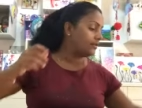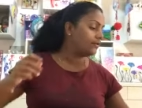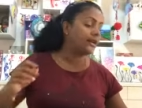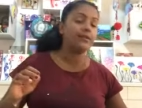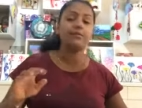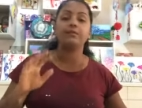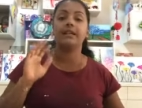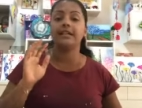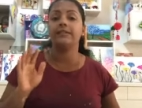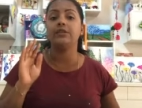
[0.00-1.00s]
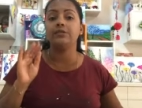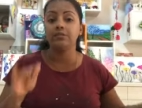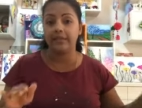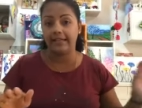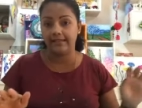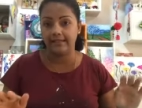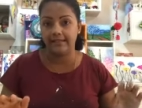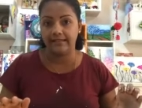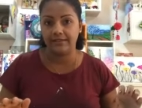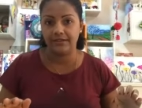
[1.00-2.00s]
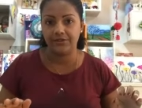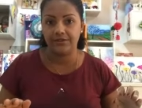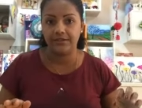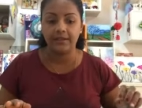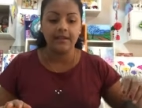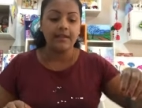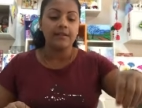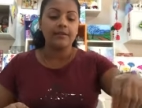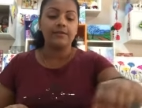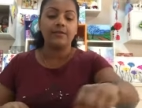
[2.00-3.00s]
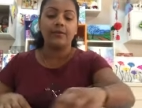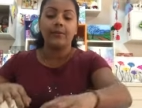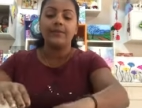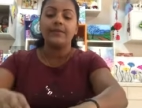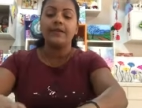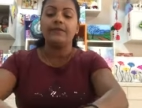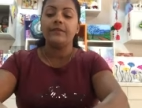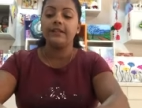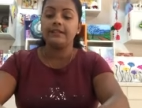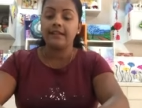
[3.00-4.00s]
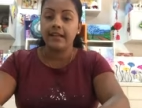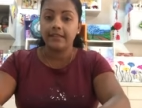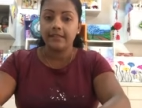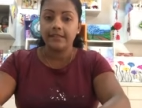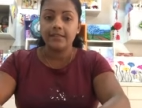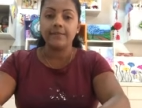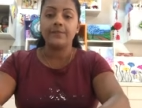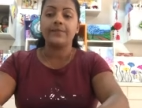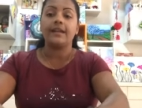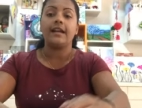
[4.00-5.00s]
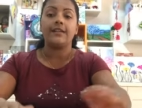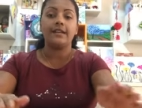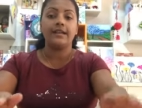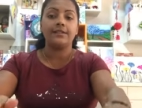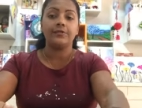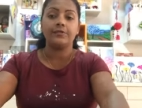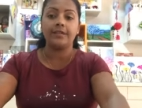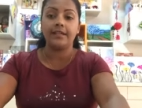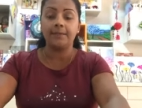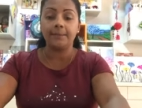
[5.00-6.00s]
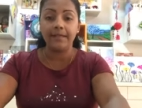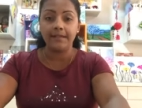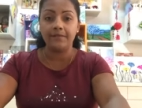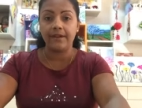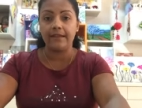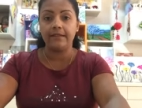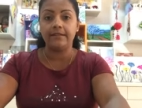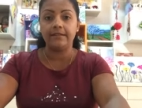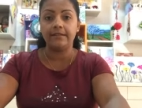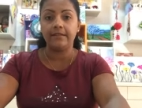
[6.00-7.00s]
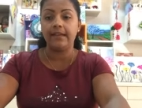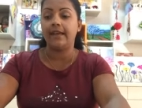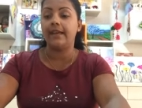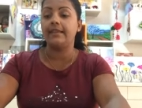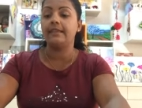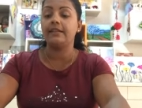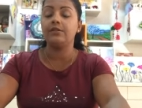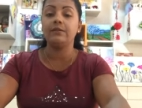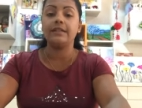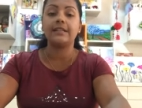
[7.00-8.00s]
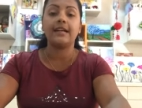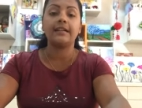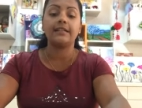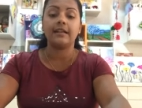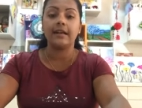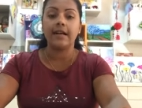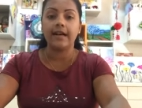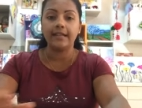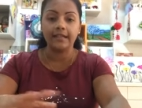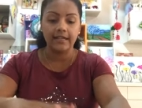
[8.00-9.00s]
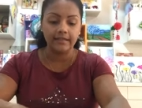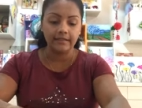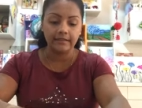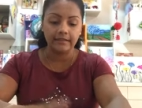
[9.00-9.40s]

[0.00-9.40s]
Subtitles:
you can do whatever you like the decoration. So for the starters, I ask you to take a big felt and then you will cut. I cut